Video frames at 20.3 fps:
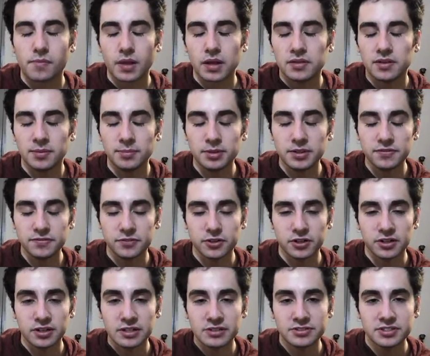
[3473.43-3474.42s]
Number
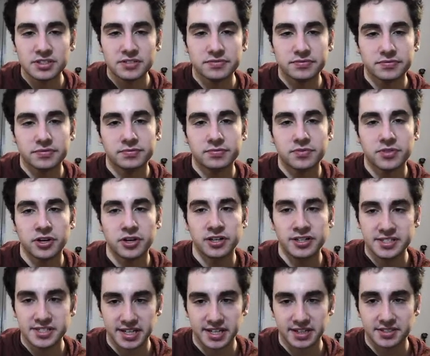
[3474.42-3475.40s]

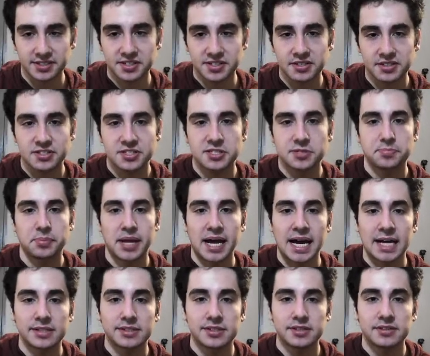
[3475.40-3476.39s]
436,
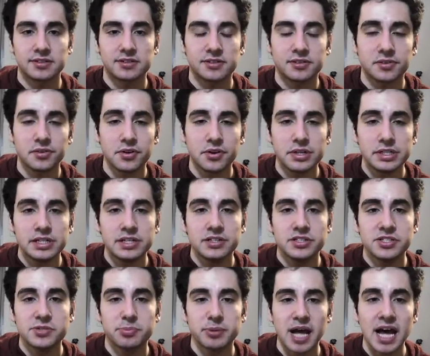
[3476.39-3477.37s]
splat.
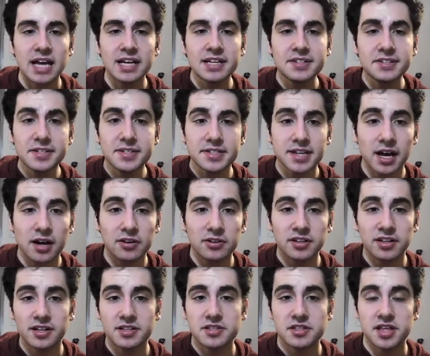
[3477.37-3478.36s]
Splat is the
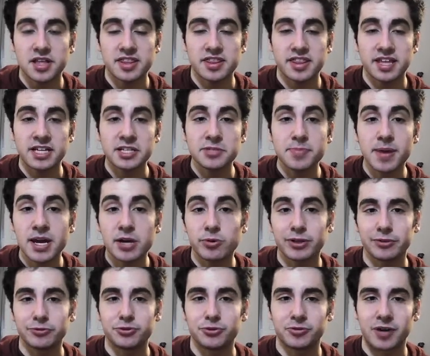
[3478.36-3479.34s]
sound that things make when
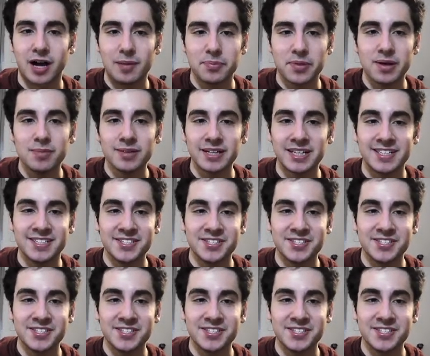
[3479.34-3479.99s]
you drop them in